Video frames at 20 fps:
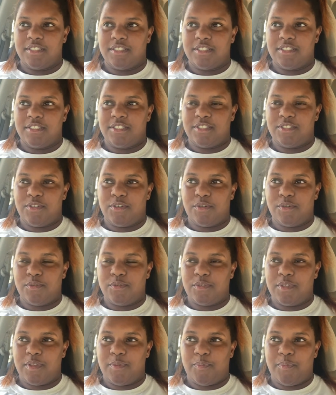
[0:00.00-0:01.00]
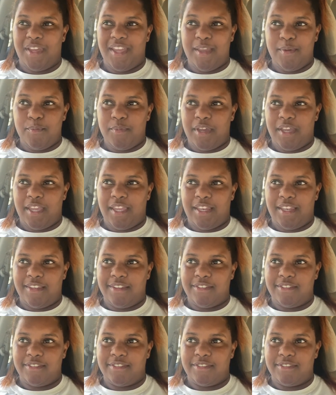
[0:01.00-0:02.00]
so in my mind
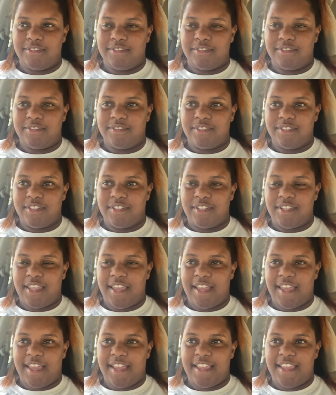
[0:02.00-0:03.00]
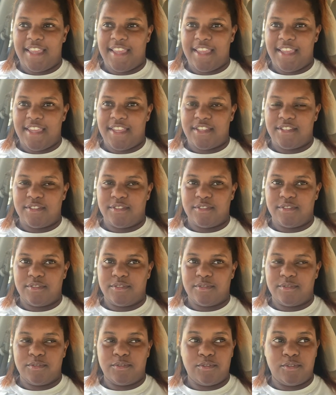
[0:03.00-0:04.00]
like i can't
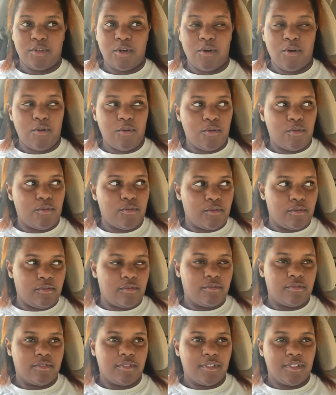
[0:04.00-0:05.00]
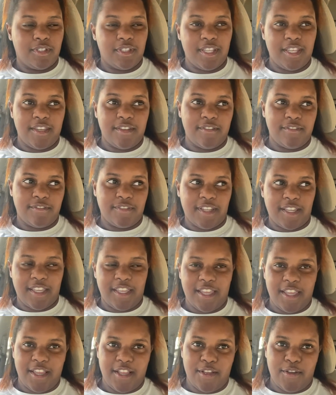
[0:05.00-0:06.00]
go left i
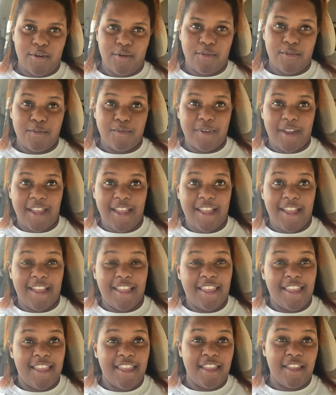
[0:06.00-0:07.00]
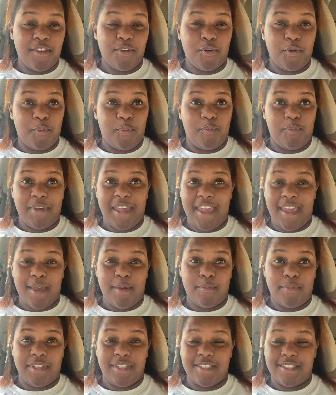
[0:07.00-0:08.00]
can't go right i can't go
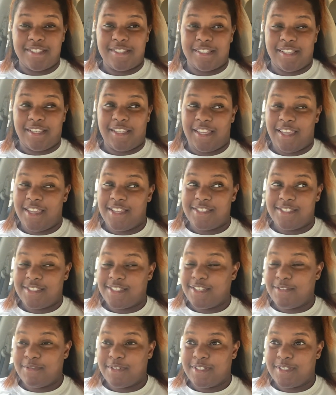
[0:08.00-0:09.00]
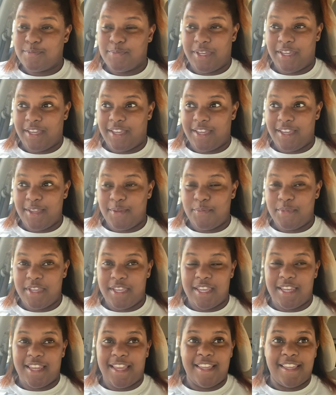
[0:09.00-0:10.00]
back because i can't see what's behind me
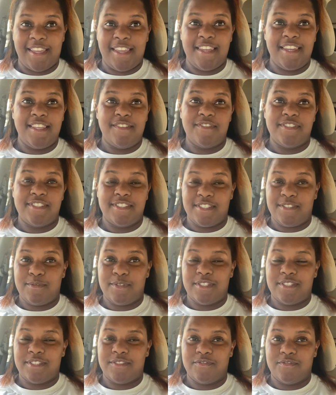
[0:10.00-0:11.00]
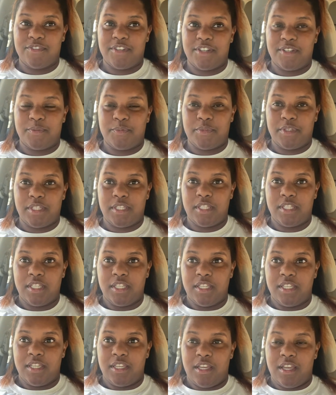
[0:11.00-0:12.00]
and i can't even see what's in front of me
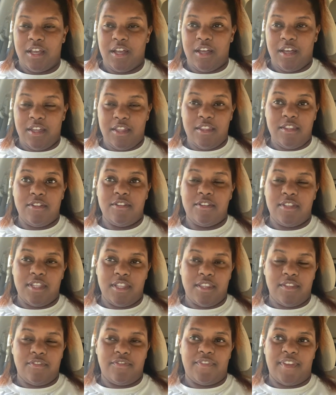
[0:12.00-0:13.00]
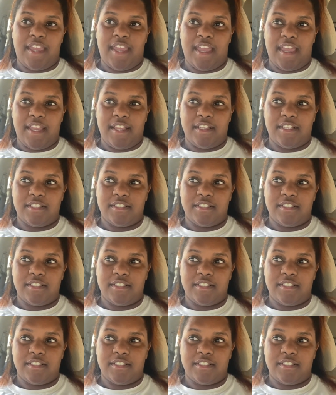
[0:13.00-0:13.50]
other than the fact